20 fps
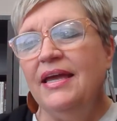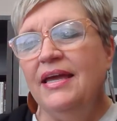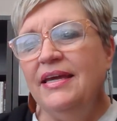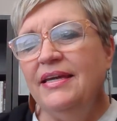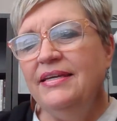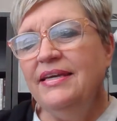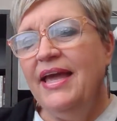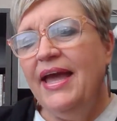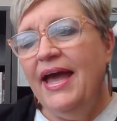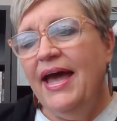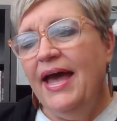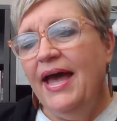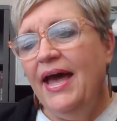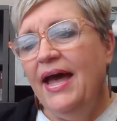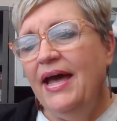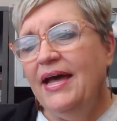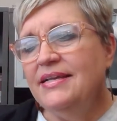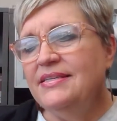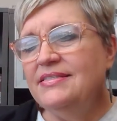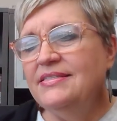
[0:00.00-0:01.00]

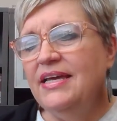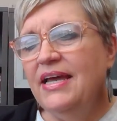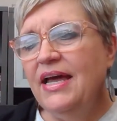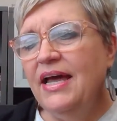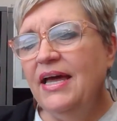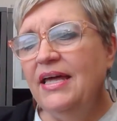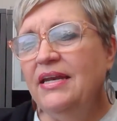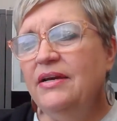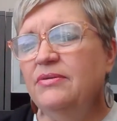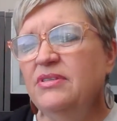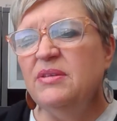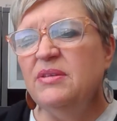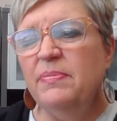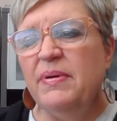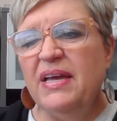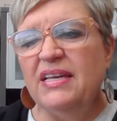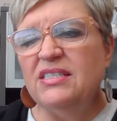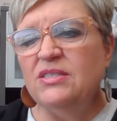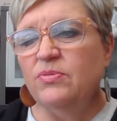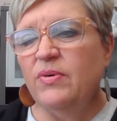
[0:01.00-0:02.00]
"Yeah," I said, "it
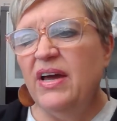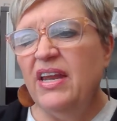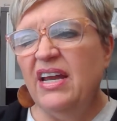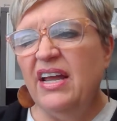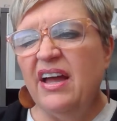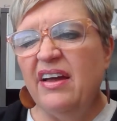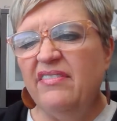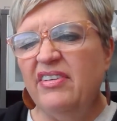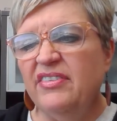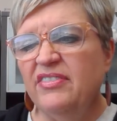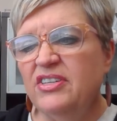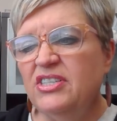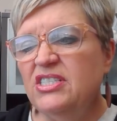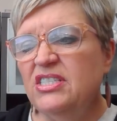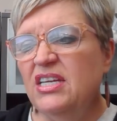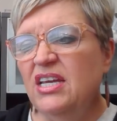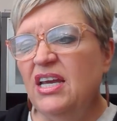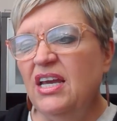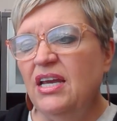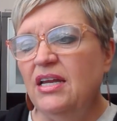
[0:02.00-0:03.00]
best wedding I've ever
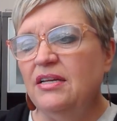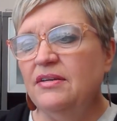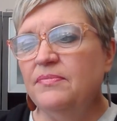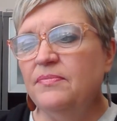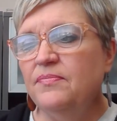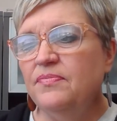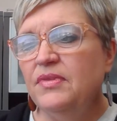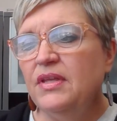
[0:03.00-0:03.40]
seen.